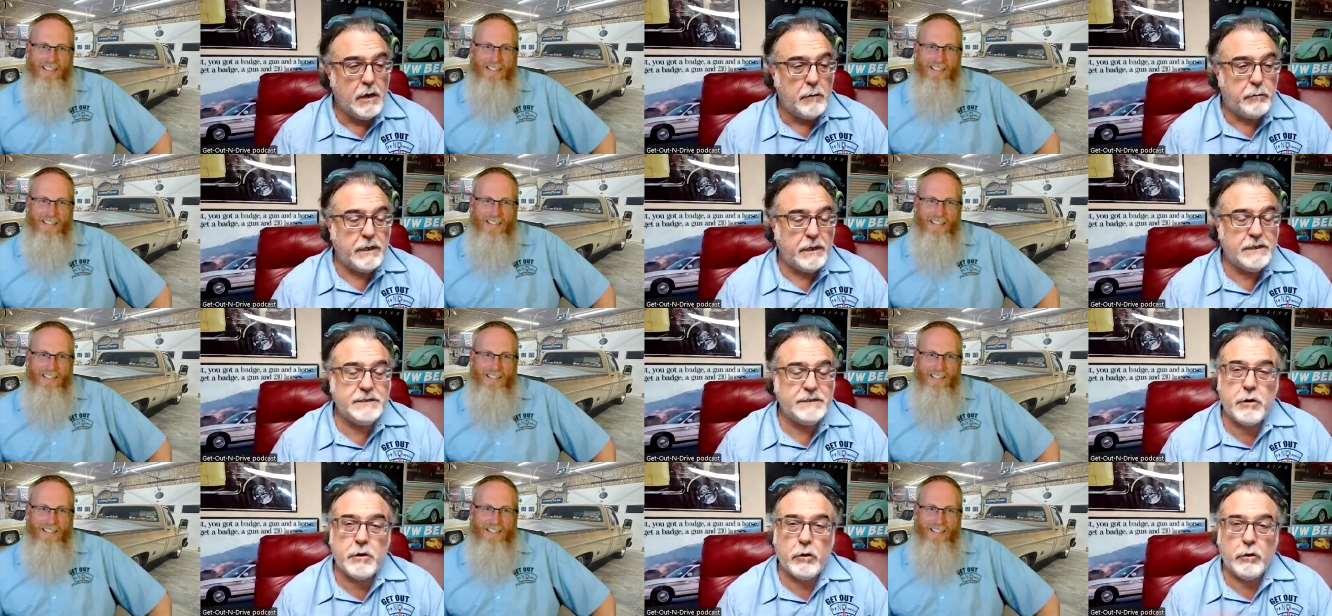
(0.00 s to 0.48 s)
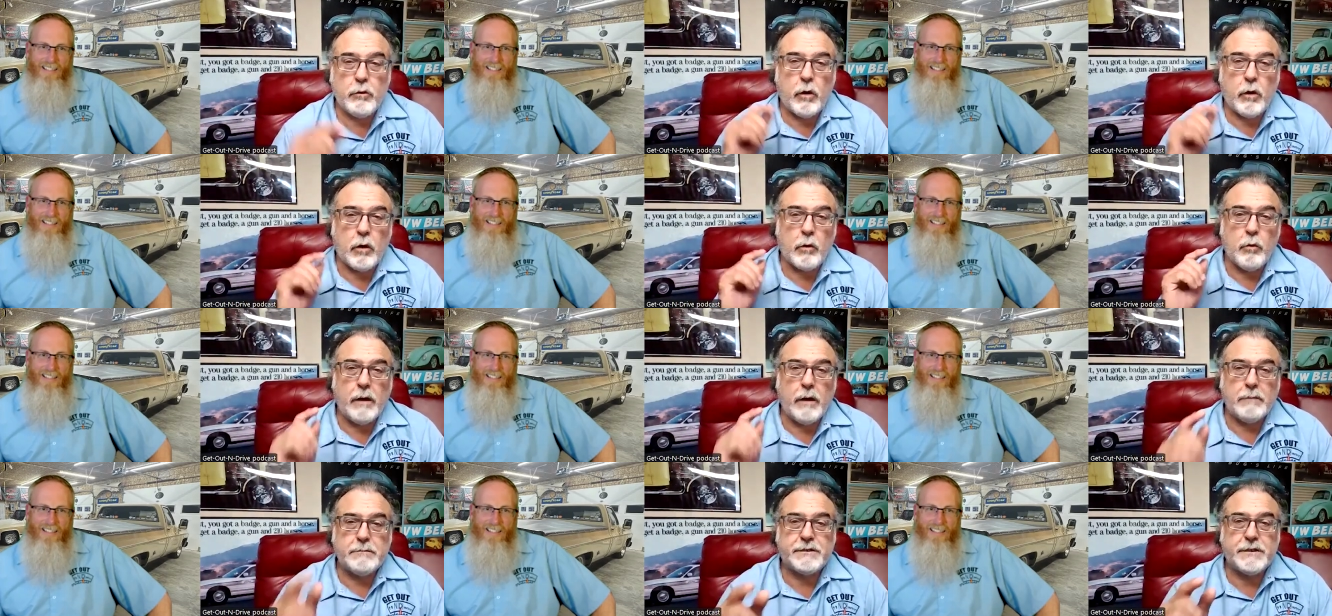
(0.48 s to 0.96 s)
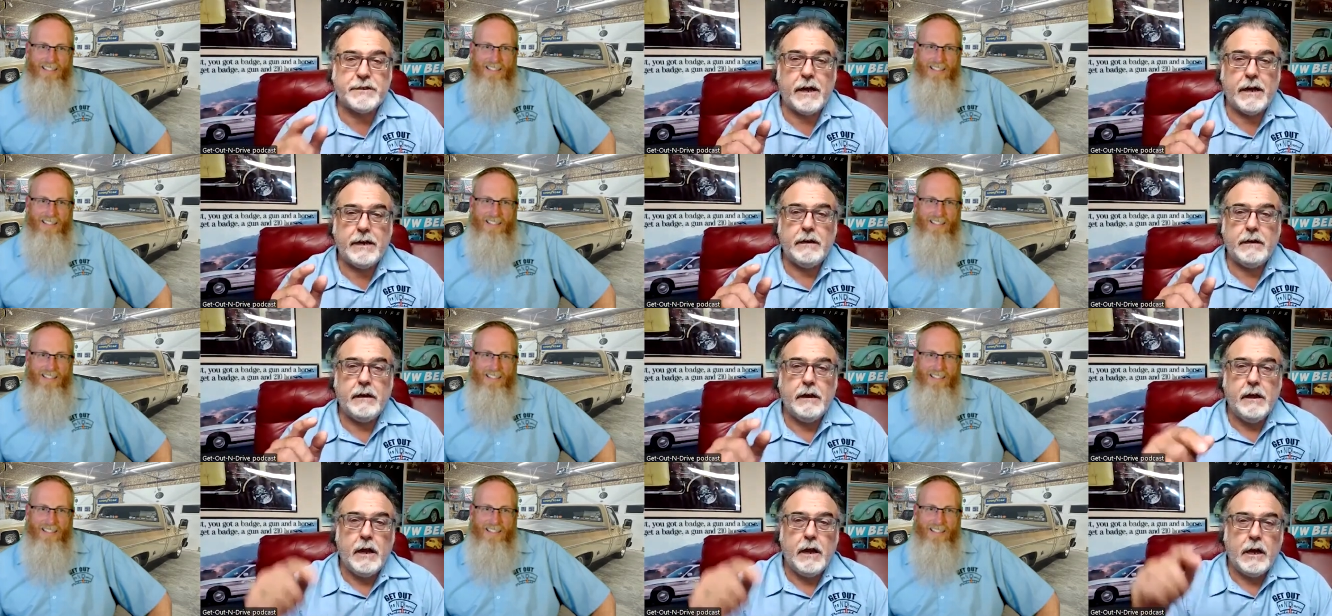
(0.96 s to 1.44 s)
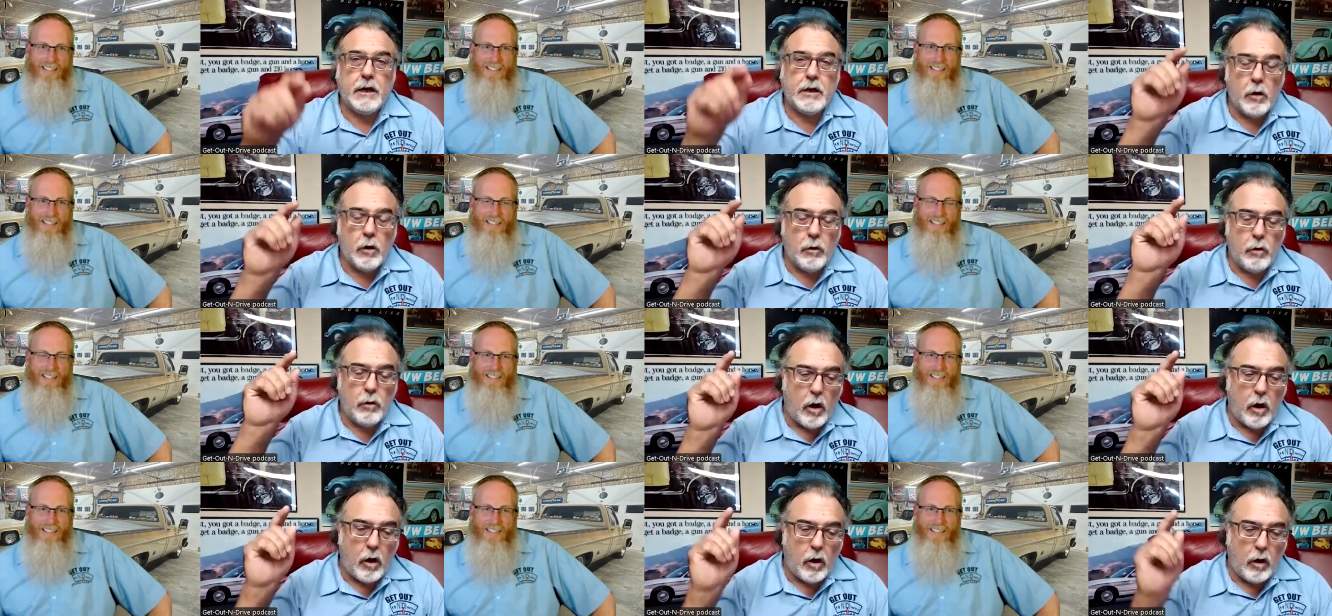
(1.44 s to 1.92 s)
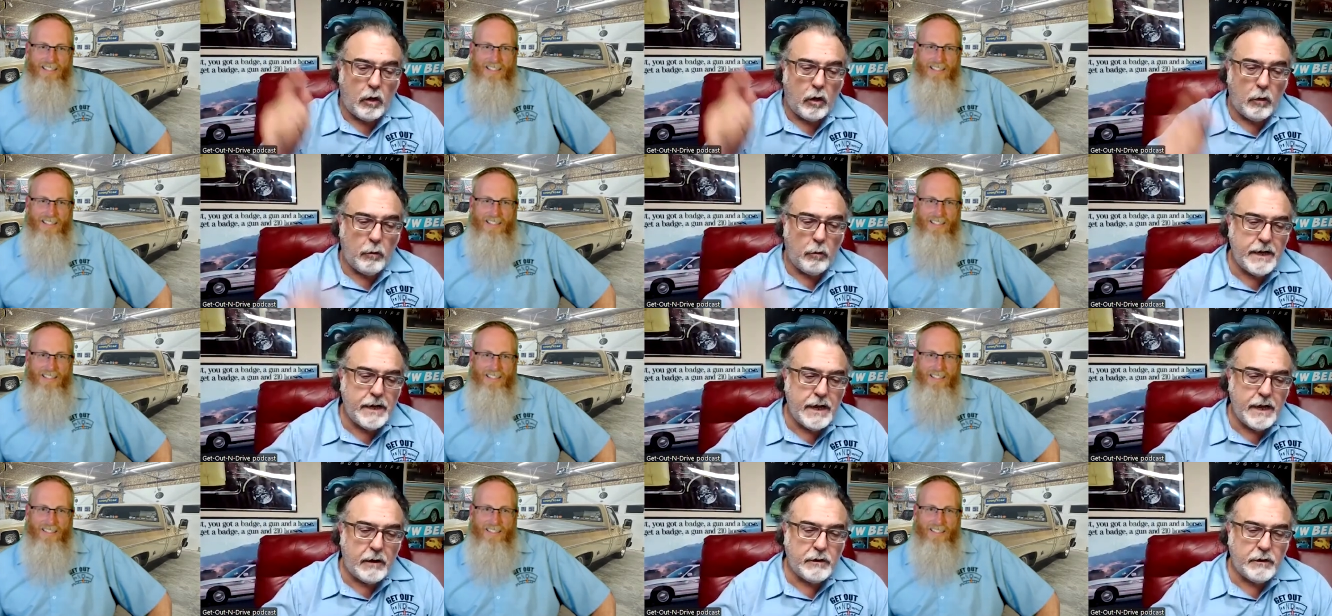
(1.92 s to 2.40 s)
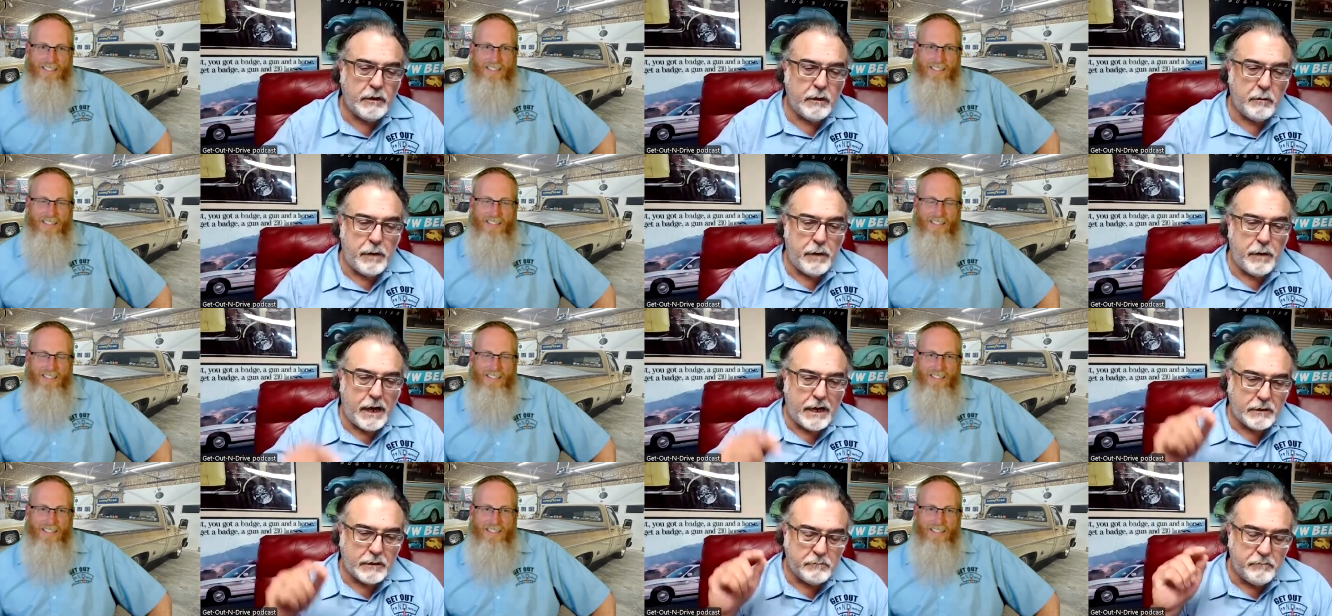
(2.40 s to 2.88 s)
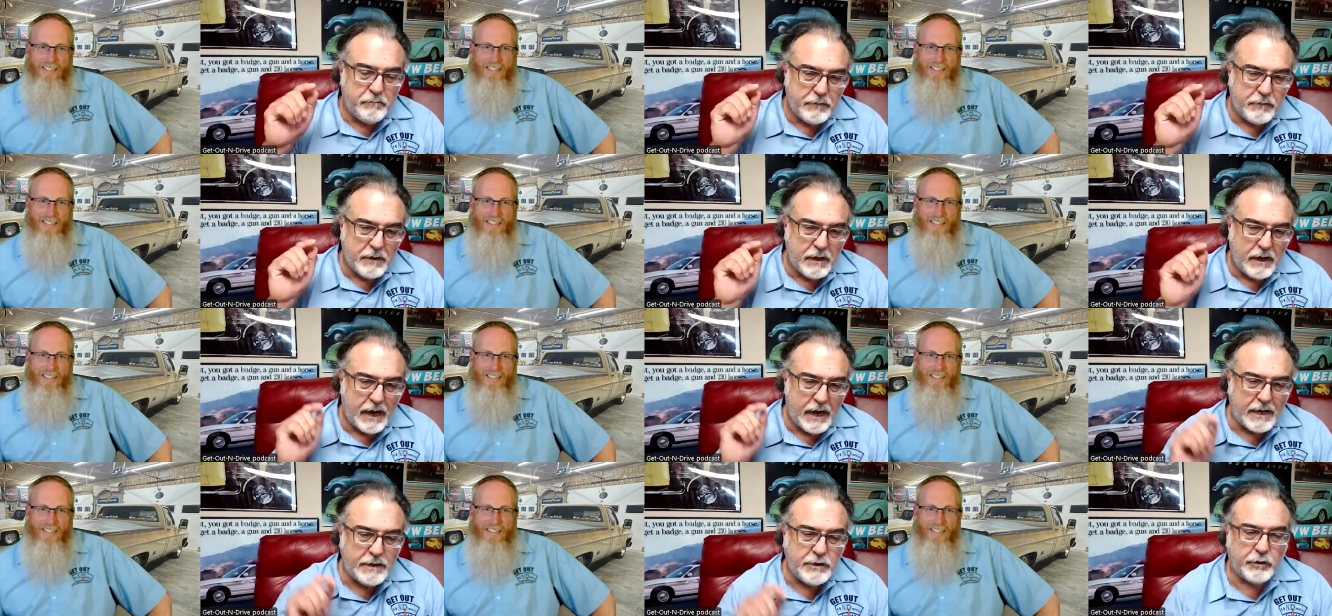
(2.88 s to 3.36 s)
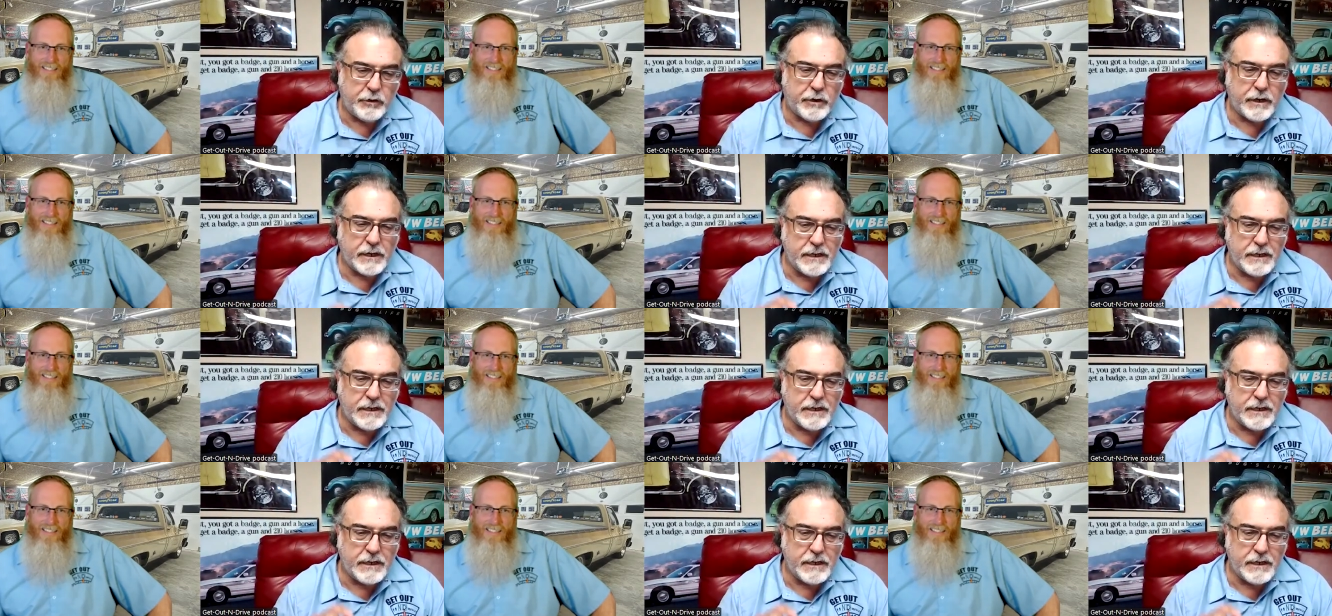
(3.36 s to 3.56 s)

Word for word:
Speaker 1: please go to our website, go all the way down to the bottom, and you